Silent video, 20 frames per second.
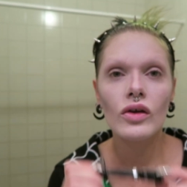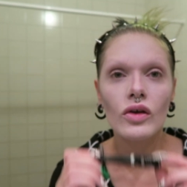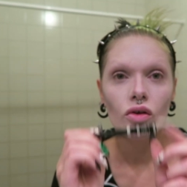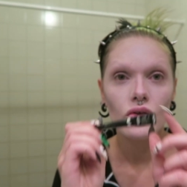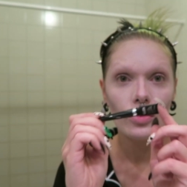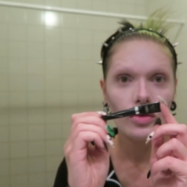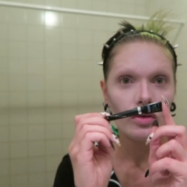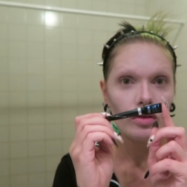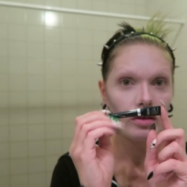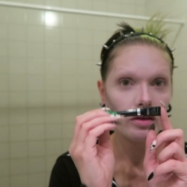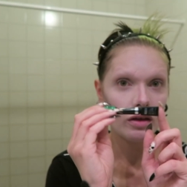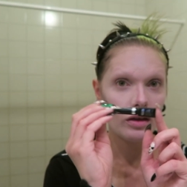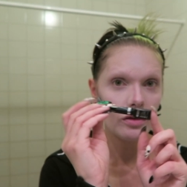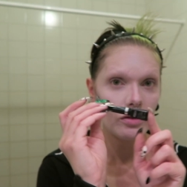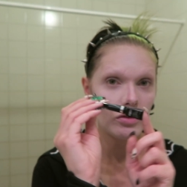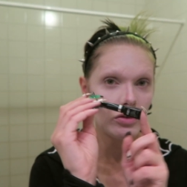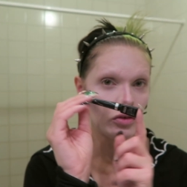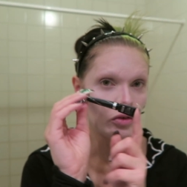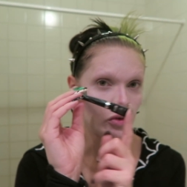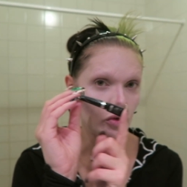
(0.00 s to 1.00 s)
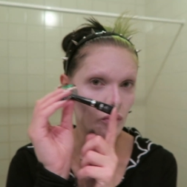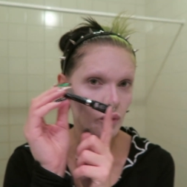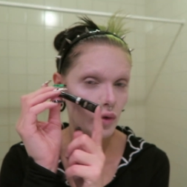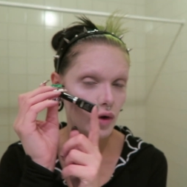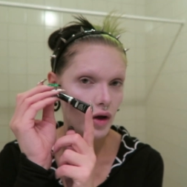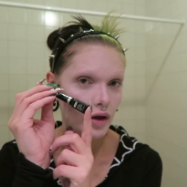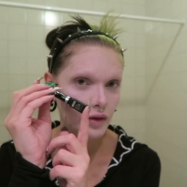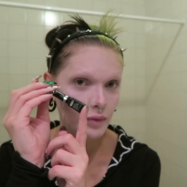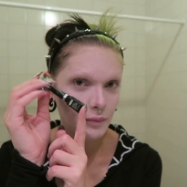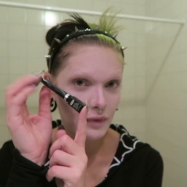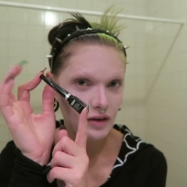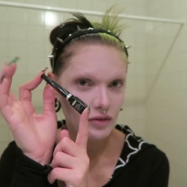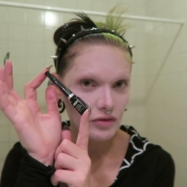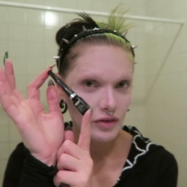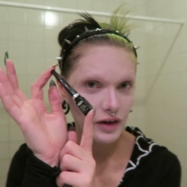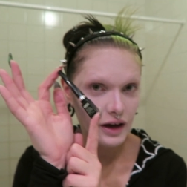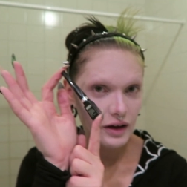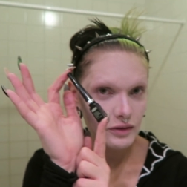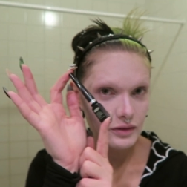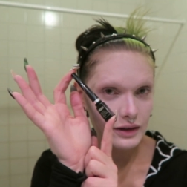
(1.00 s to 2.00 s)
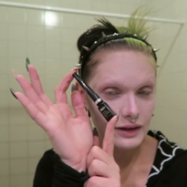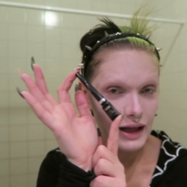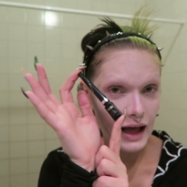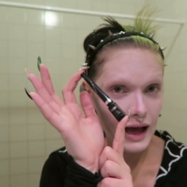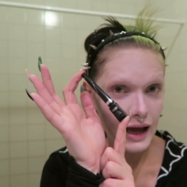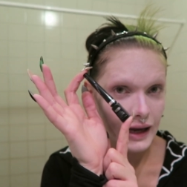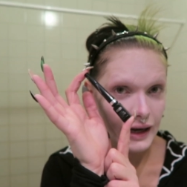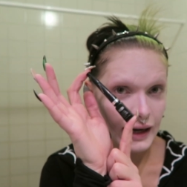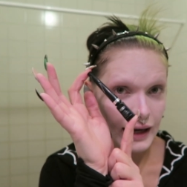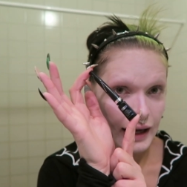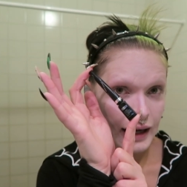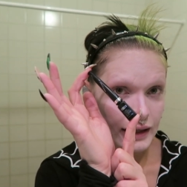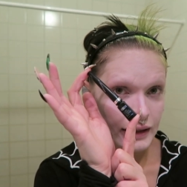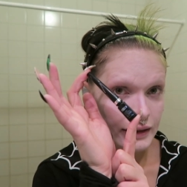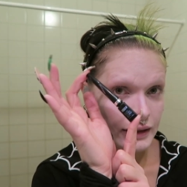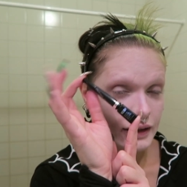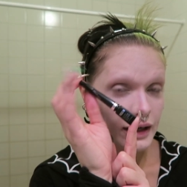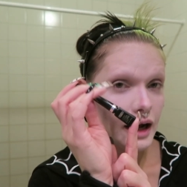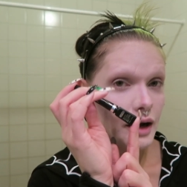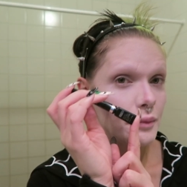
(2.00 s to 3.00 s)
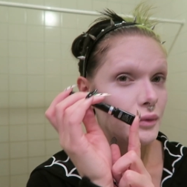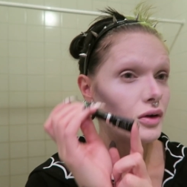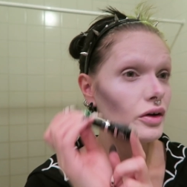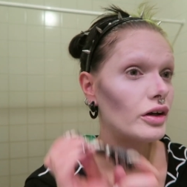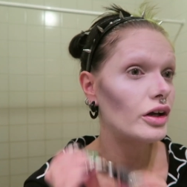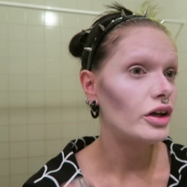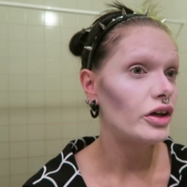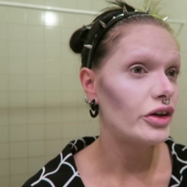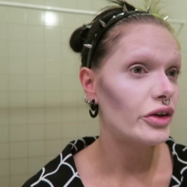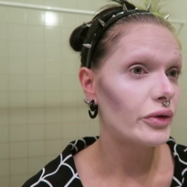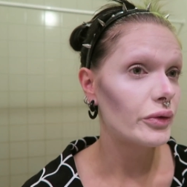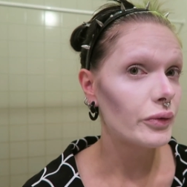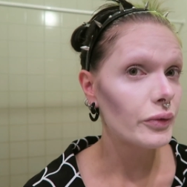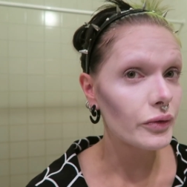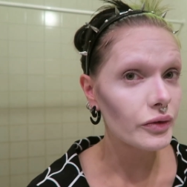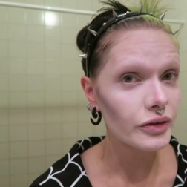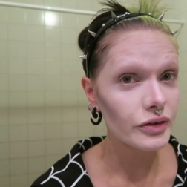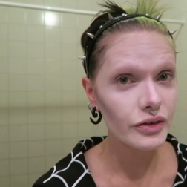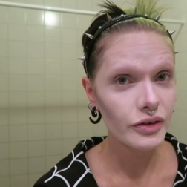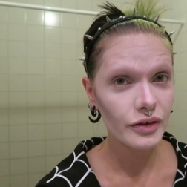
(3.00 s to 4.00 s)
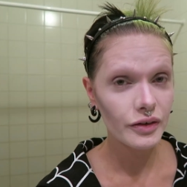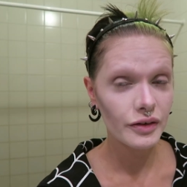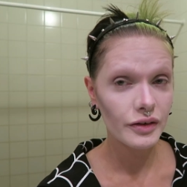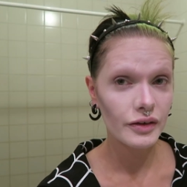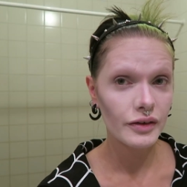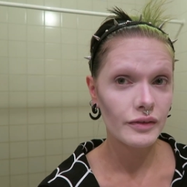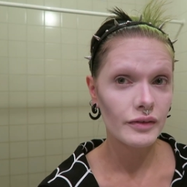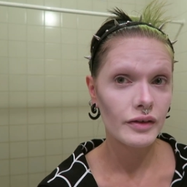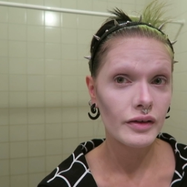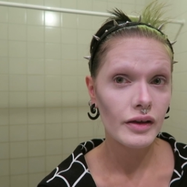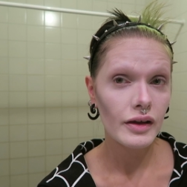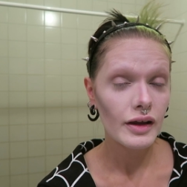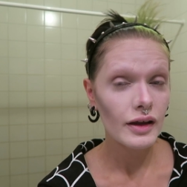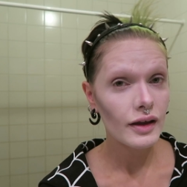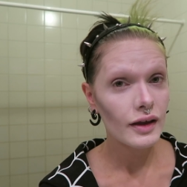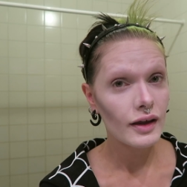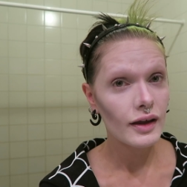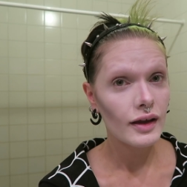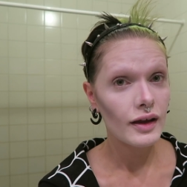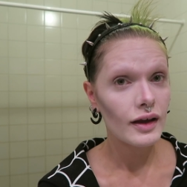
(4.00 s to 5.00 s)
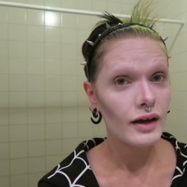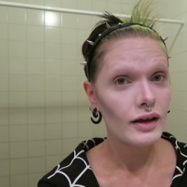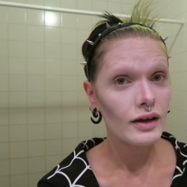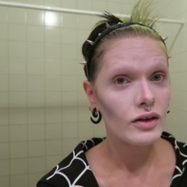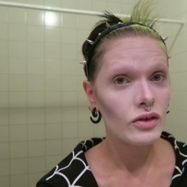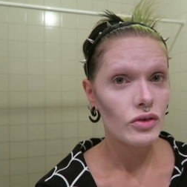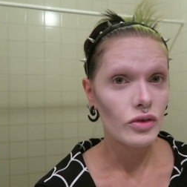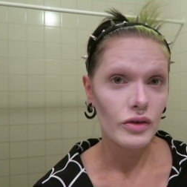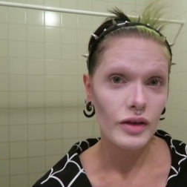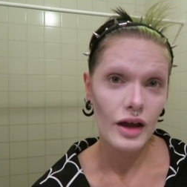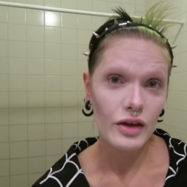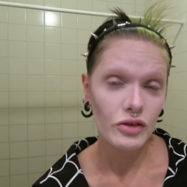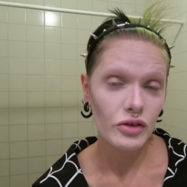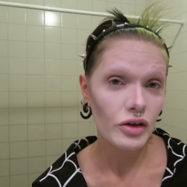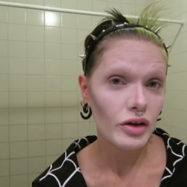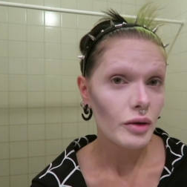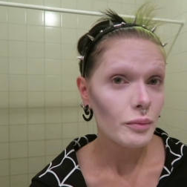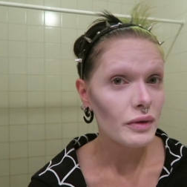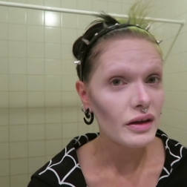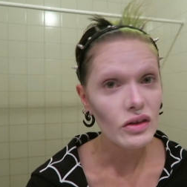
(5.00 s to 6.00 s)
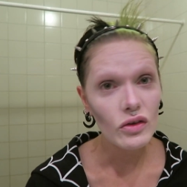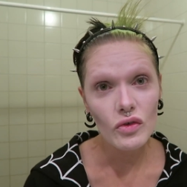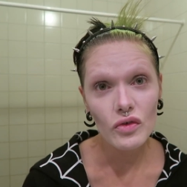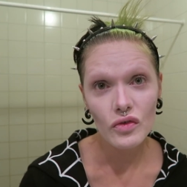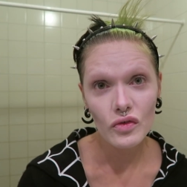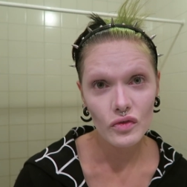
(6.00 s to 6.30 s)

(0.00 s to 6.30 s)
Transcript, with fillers: So this is the one, my favorite eyeliner I'm gonna use. So that's gonna be the